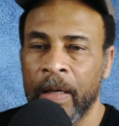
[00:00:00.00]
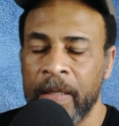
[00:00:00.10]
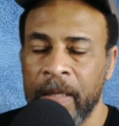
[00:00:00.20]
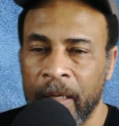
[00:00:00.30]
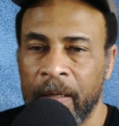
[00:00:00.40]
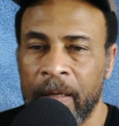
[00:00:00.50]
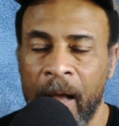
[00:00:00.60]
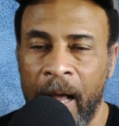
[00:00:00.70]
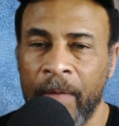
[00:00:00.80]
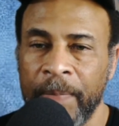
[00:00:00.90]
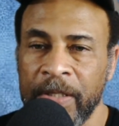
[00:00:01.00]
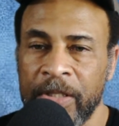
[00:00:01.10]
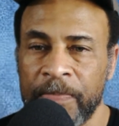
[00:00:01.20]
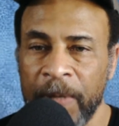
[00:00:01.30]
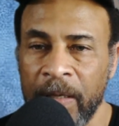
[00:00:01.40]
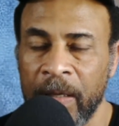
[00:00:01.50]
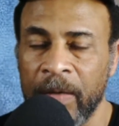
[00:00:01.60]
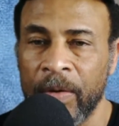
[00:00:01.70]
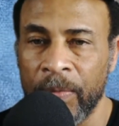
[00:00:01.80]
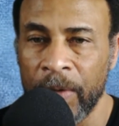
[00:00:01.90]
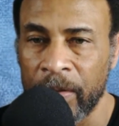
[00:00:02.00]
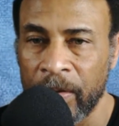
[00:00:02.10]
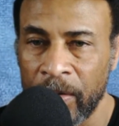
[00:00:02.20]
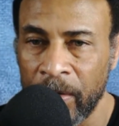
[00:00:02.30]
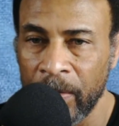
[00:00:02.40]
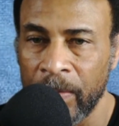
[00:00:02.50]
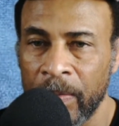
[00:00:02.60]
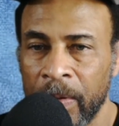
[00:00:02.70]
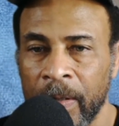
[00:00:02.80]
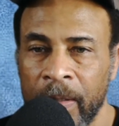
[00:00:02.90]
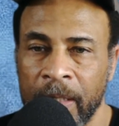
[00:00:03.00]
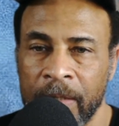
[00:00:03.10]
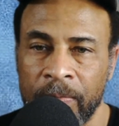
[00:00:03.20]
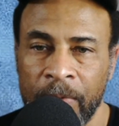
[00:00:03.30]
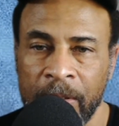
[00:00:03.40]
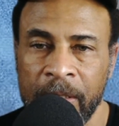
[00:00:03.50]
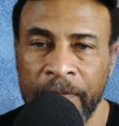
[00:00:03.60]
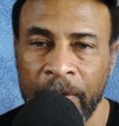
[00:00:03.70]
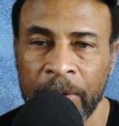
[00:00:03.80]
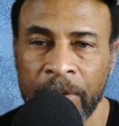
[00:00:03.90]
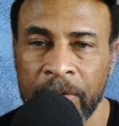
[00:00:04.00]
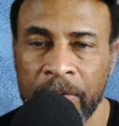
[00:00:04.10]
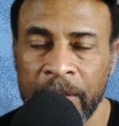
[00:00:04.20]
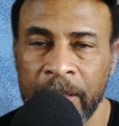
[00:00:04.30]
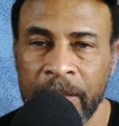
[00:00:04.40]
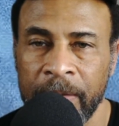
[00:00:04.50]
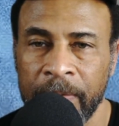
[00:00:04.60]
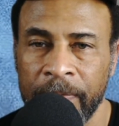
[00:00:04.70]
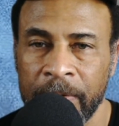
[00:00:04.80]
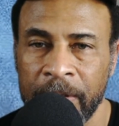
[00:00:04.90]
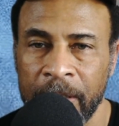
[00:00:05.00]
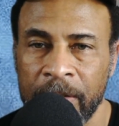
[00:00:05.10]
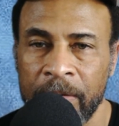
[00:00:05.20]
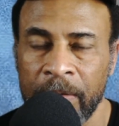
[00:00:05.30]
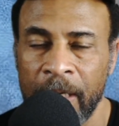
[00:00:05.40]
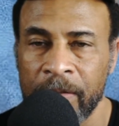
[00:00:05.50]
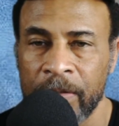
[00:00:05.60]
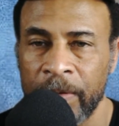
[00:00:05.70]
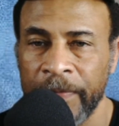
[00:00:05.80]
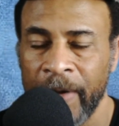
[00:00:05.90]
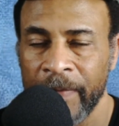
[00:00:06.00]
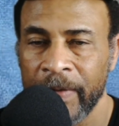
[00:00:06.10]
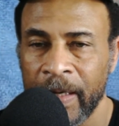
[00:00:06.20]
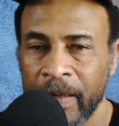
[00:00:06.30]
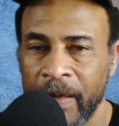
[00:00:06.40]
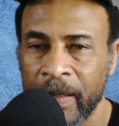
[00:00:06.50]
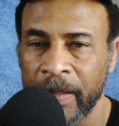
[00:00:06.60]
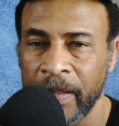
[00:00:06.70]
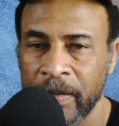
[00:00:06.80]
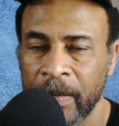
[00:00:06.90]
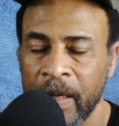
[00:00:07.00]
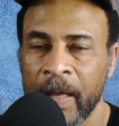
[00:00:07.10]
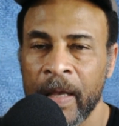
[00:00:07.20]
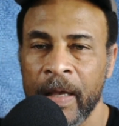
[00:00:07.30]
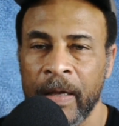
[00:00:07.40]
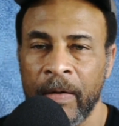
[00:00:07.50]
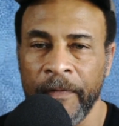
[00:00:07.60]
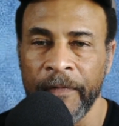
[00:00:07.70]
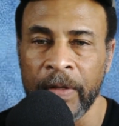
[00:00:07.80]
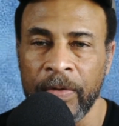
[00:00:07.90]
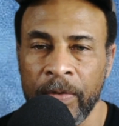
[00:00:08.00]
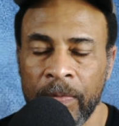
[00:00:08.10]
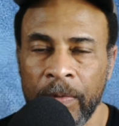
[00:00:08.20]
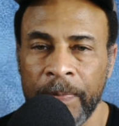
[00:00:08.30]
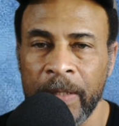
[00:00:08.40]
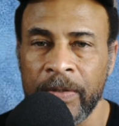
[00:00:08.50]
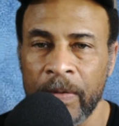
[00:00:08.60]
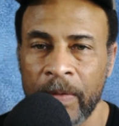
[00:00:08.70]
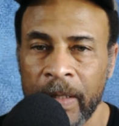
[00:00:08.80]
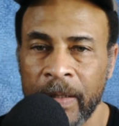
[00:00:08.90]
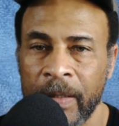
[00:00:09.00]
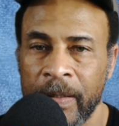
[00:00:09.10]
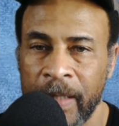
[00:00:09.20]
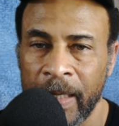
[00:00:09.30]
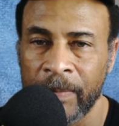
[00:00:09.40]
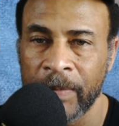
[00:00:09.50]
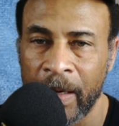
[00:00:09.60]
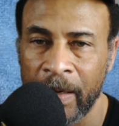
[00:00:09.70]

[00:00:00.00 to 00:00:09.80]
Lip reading: again, I'll be speaking with you this Wednesday, February 26, 2025 at 9 o'clock Eastern, and hopefully you will be joining the damn